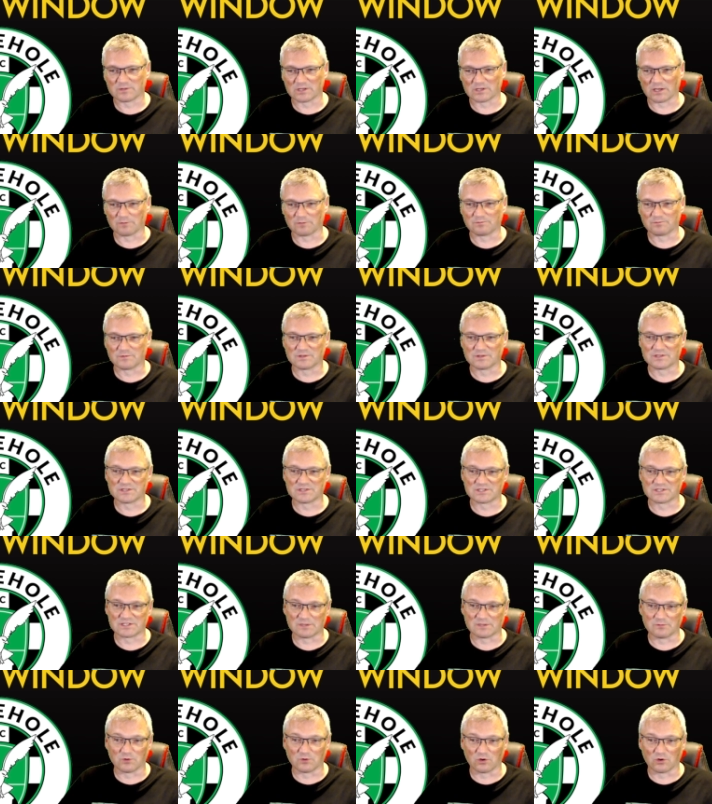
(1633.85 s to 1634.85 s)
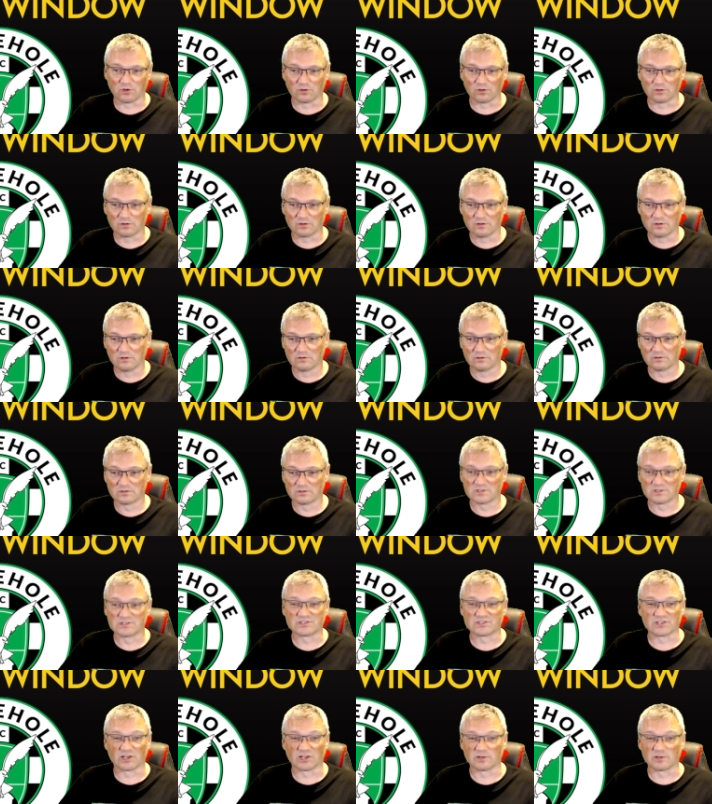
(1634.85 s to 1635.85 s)
You know, Simon,
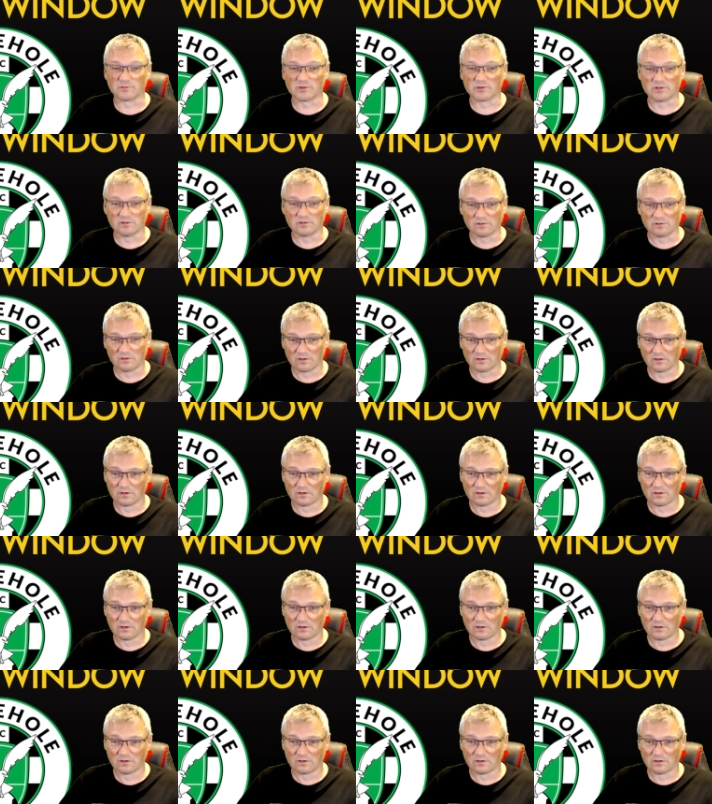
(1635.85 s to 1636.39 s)
Simon,